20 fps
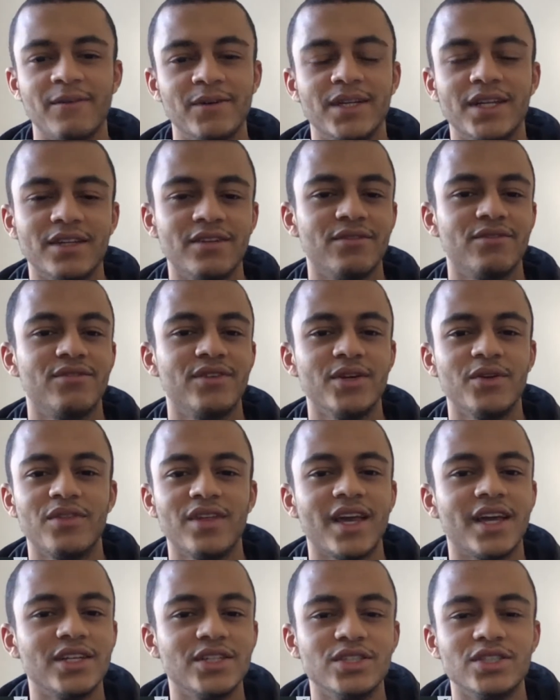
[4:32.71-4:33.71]
to feel the
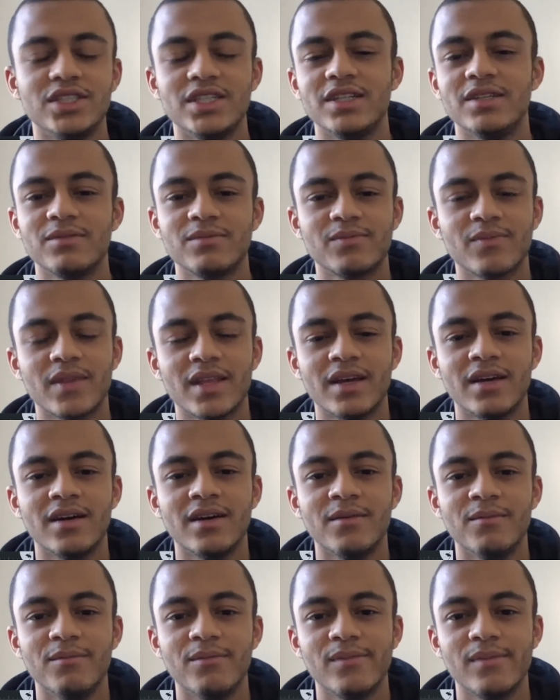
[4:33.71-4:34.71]
energy.
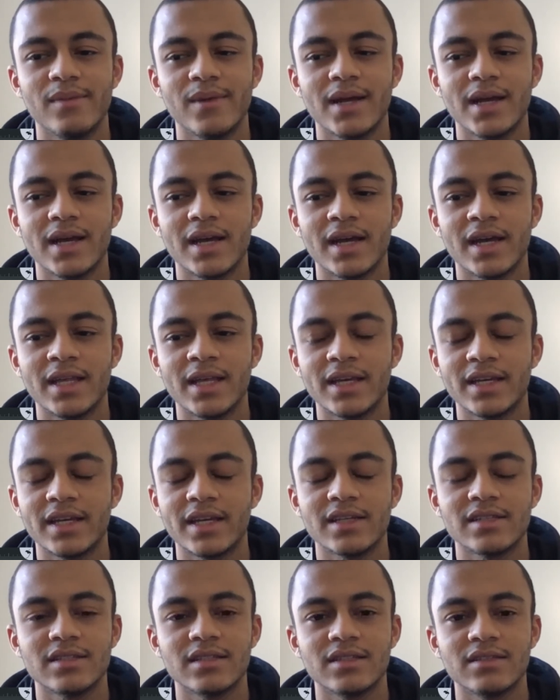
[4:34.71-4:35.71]
And I
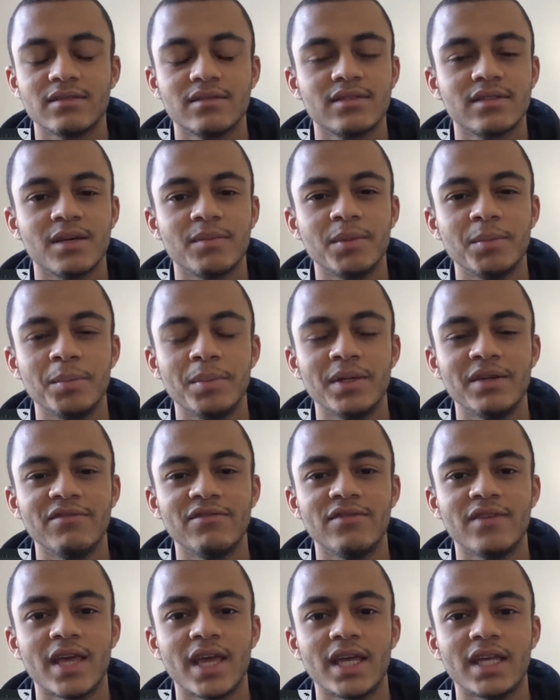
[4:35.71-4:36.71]
guess I'm a bit
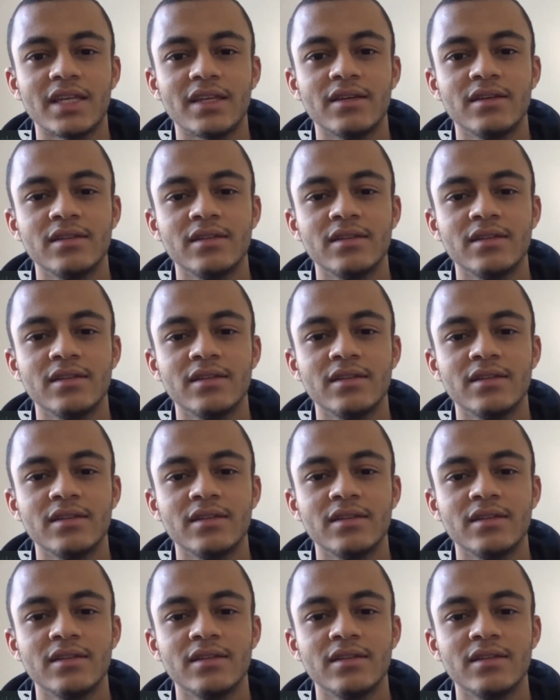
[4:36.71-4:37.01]
vain.